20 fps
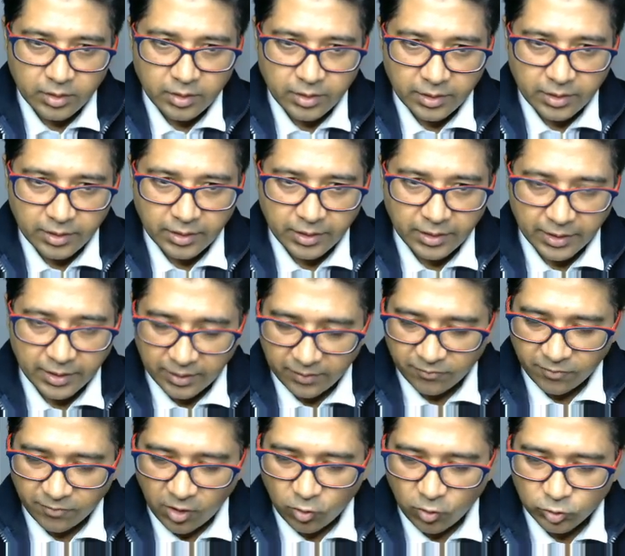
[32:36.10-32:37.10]
grep
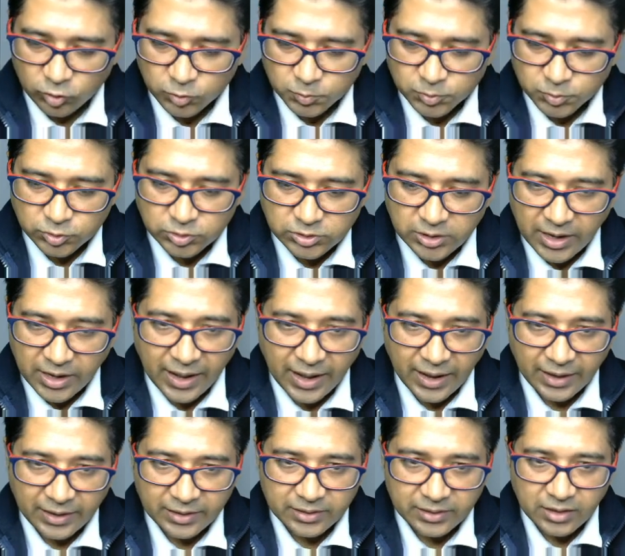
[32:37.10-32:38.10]
output,
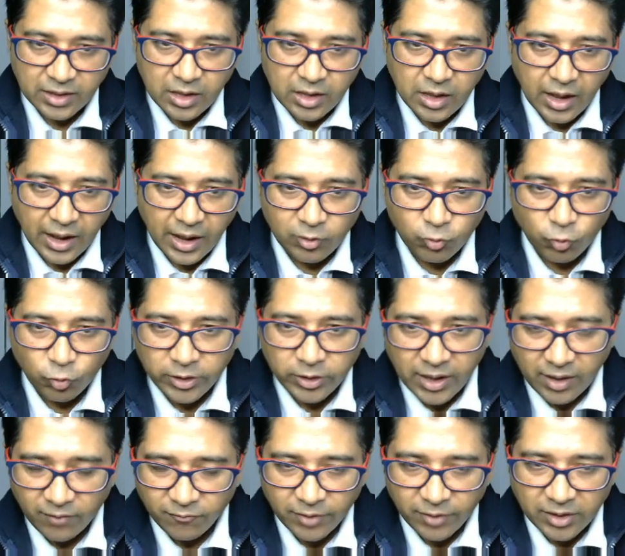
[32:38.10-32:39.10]
and we
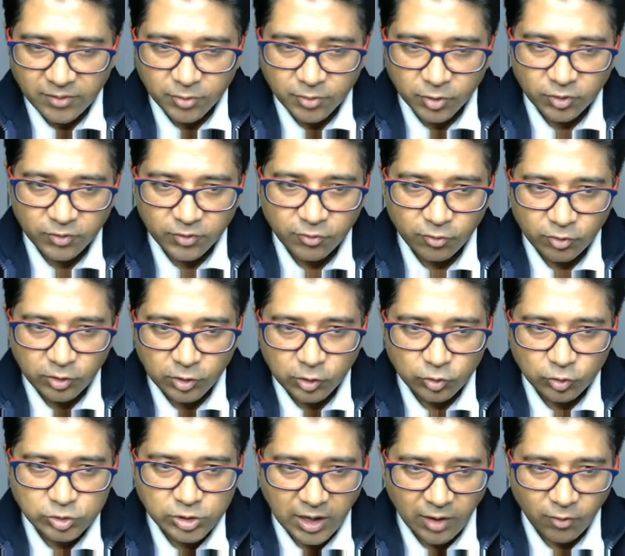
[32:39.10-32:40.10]
have very beautiful
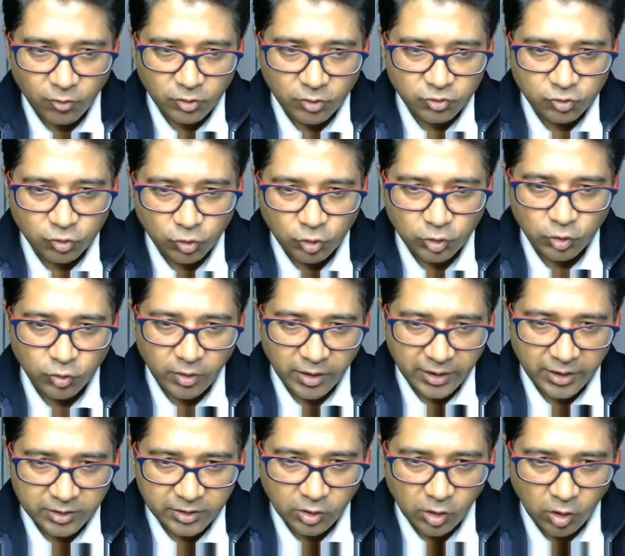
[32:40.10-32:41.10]
use. I will show you
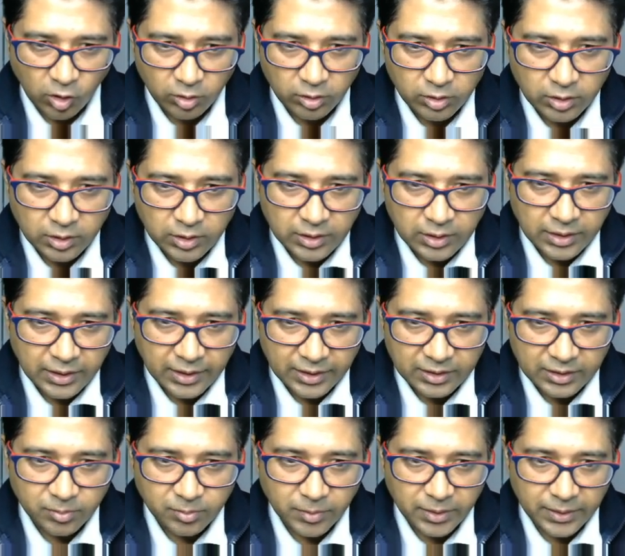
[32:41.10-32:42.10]
later on.
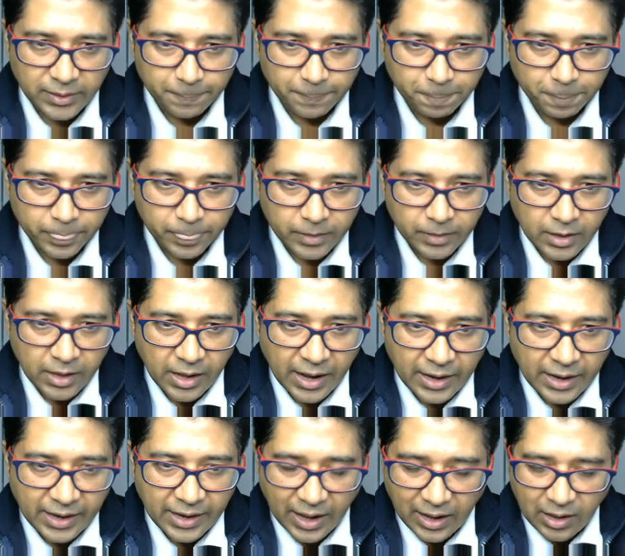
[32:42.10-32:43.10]
Let me,
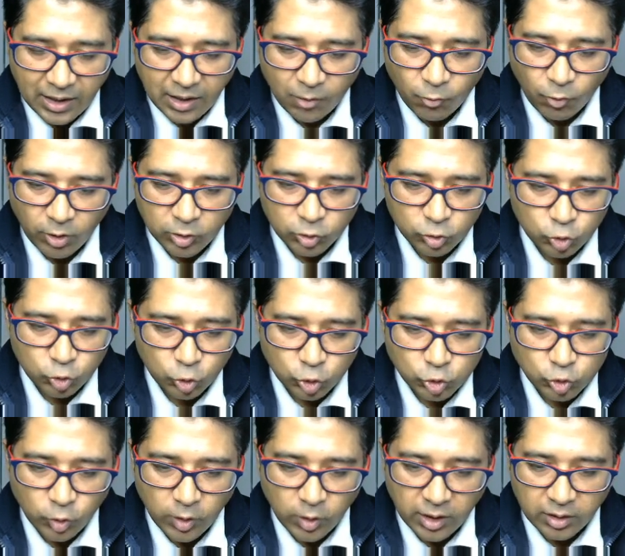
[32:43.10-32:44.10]
and I want to, those
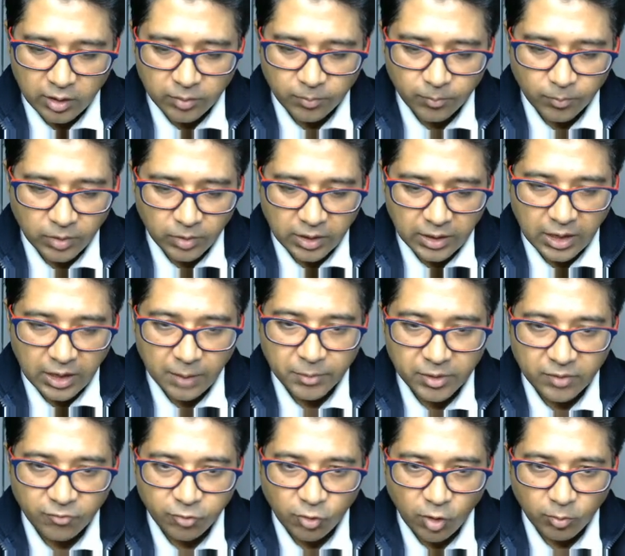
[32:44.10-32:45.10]
who are
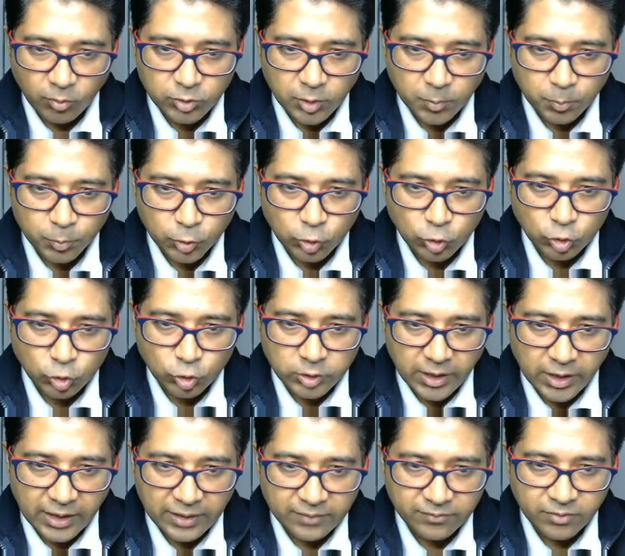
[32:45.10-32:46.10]
coming from the
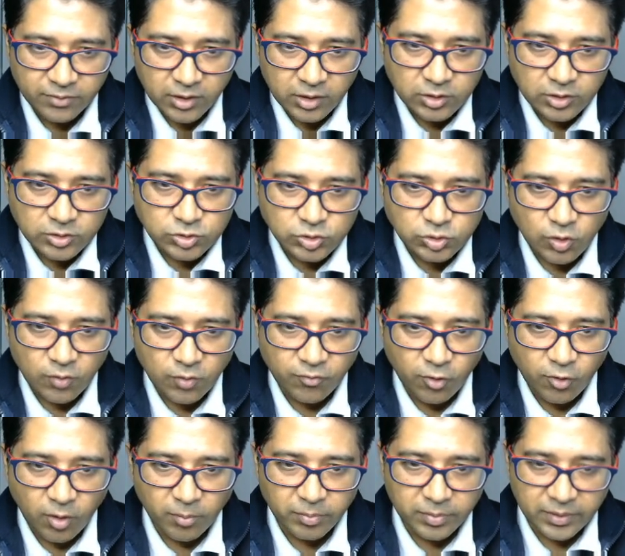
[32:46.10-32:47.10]
prototype, so
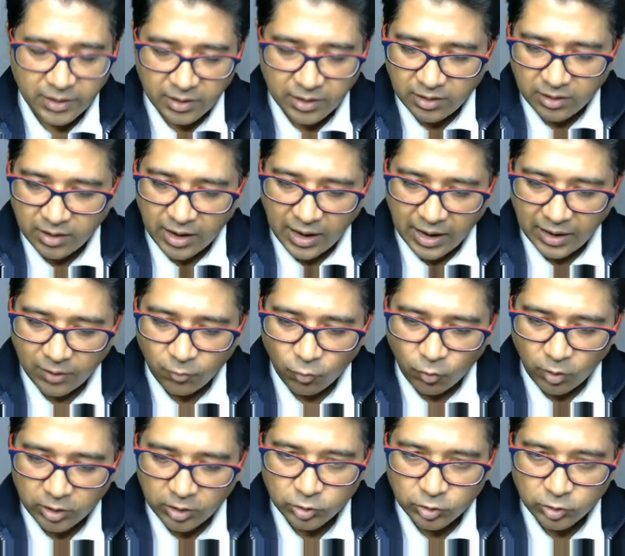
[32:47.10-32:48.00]
from there I want